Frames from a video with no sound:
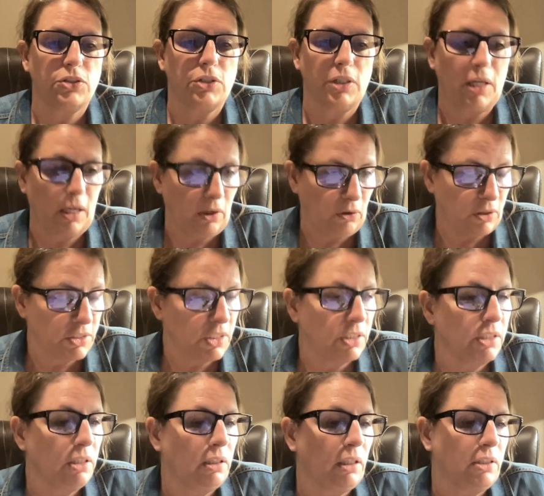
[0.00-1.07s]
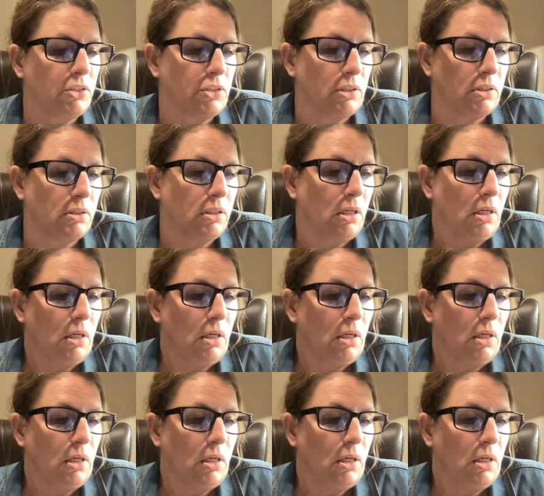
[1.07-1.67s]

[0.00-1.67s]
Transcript: She had an articulation